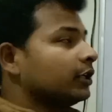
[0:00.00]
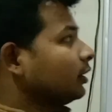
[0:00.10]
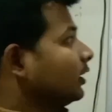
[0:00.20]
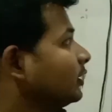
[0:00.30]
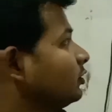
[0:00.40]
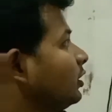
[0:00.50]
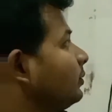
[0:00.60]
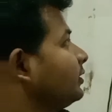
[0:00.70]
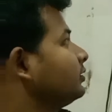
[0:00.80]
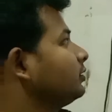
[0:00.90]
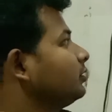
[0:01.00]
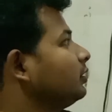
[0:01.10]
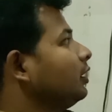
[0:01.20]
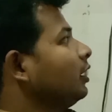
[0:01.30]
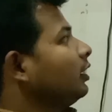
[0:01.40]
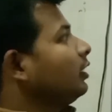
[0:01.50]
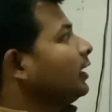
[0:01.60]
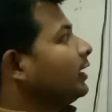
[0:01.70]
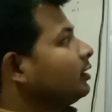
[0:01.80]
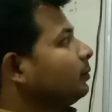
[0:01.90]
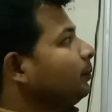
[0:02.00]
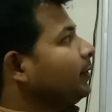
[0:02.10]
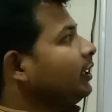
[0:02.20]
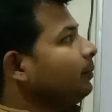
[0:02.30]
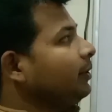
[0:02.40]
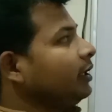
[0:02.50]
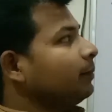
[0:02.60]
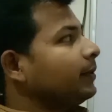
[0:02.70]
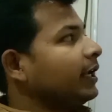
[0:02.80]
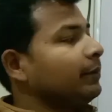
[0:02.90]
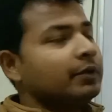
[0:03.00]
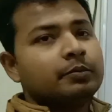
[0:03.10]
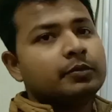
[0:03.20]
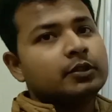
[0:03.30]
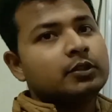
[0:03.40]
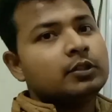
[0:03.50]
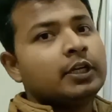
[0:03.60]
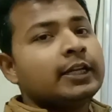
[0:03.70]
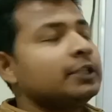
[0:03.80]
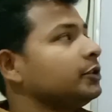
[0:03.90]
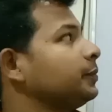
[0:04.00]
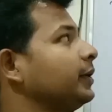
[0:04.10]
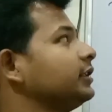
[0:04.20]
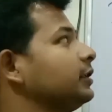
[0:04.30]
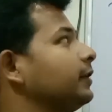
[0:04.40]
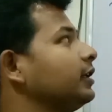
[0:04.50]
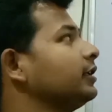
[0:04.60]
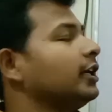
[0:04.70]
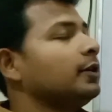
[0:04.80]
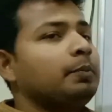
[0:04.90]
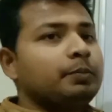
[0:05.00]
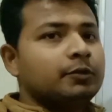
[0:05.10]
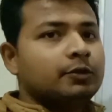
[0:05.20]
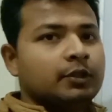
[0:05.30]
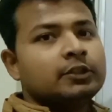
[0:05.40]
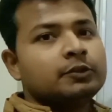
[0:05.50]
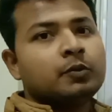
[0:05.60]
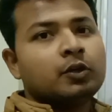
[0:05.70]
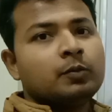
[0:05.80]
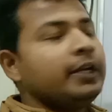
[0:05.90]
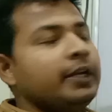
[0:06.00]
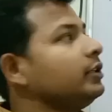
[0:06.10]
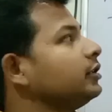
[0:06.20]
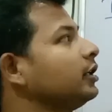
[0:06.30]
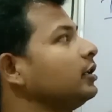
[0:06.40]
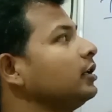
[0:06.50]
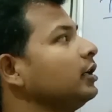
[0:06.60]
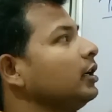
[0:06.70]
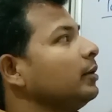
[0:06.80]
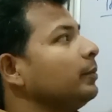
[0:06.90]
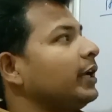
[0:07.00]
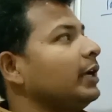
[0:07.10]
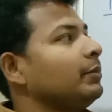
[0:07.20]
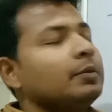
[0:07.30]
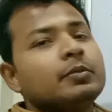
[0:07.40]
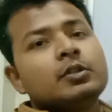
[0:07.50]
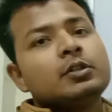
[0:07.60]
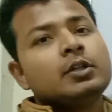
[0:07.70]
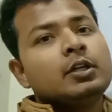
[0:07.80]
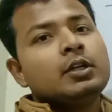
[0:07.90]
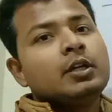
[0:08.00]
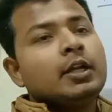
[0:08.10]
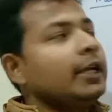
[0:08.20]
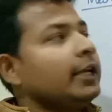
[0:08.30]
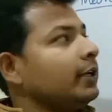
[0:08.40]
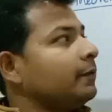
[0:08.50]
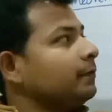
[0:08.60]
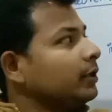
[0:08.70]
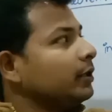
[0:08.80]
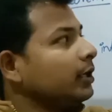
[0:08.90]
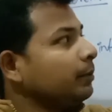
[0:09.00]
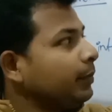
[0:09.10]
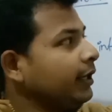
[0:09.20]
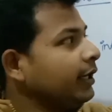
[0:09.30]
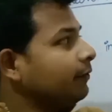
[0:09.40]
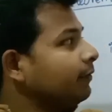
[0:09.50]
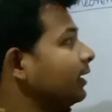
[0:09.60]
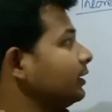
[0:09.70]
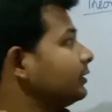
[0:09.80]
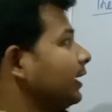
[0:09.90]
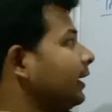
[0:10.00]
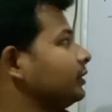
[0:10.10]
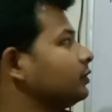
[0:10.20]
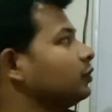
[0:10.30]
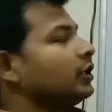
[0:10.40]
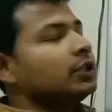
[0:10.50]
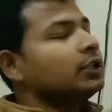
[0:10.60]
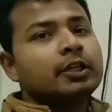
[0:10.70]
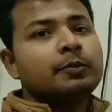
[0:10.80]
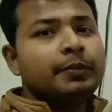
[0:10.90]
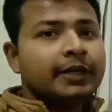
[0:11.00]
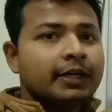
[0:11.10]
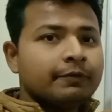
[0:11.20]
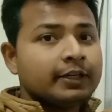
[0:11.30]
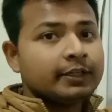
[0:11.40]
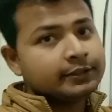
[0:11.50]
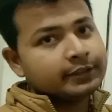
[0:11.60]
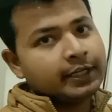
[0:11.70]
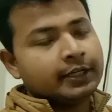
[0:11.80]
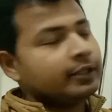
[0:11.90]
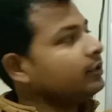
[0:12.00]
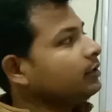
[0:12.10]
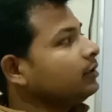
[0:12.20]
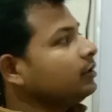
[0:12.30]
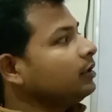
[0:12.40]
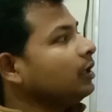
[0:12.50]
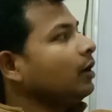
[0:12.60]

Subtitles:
Okay, the next theorem is, let P be a prime number. It has been specified that small p is a prime number. If P divides A square, then P divides A,